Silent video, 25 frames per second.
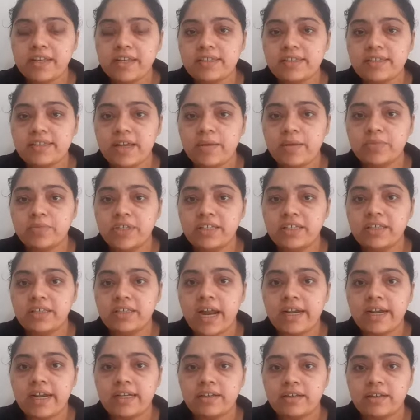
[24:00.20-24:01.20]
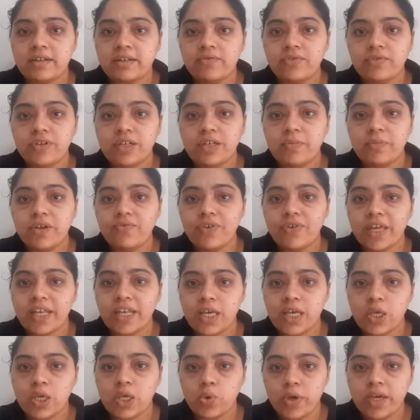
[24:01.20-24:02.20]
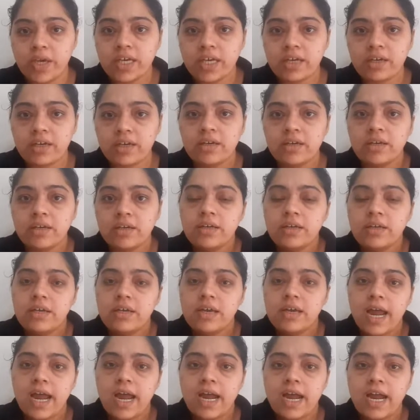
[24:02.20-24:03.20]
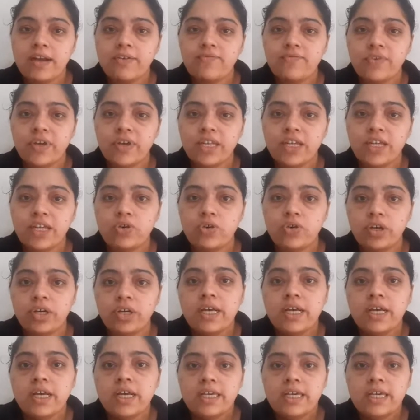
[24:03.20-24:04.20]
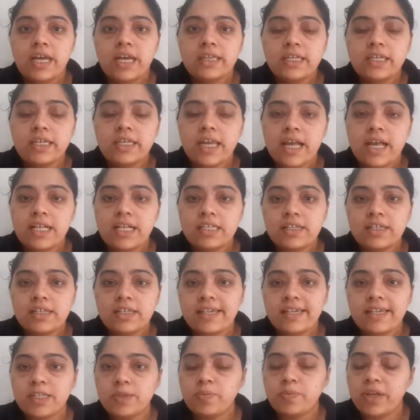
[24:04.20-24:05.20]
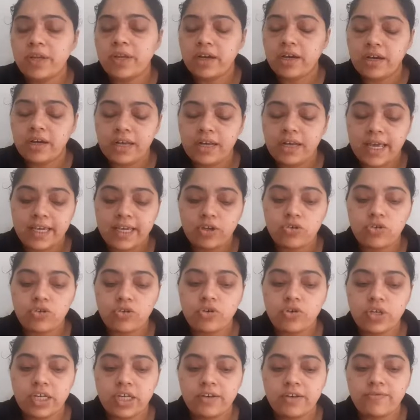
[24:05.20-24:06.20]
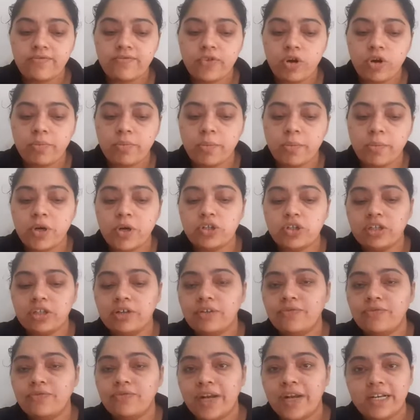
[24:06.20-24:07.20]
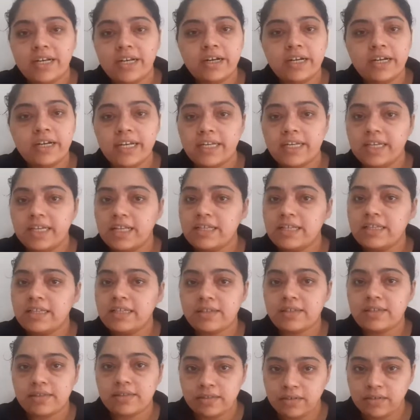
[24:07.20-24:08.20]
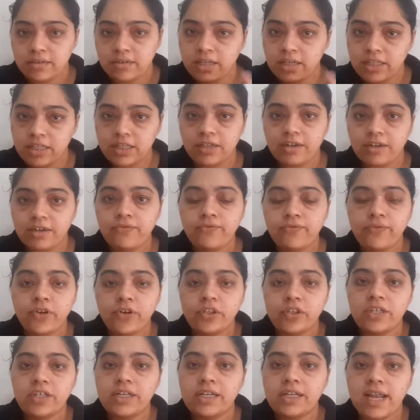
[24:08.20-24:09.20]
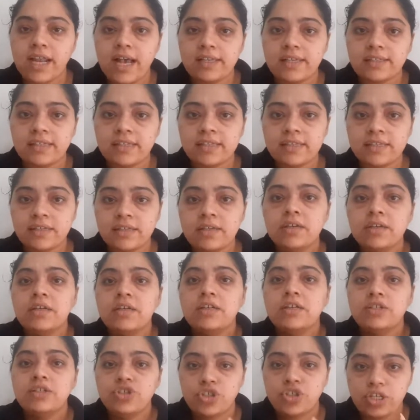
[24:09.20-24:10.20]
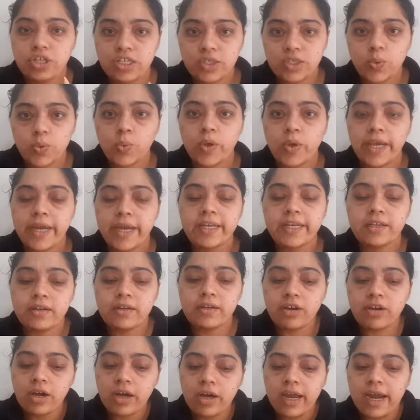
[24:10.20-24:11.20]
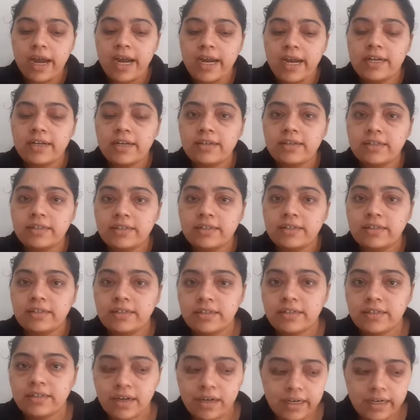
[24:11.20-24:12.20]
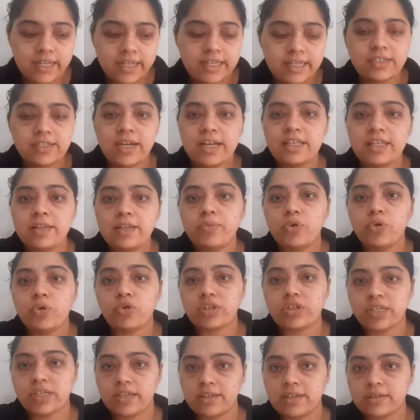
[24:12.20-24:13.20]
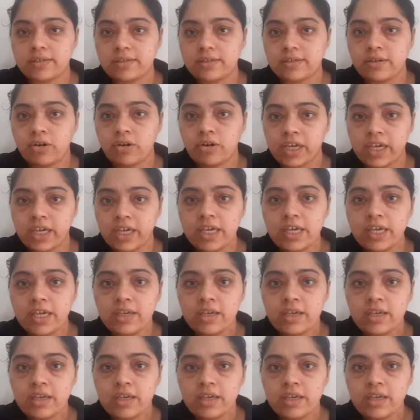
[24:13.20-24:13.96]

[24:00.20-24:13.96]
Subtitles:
is something that will be very quick and very good. Yatin, I'll just explain, inform about the vendor details in the further classes. Just wait and understand the process. Okay.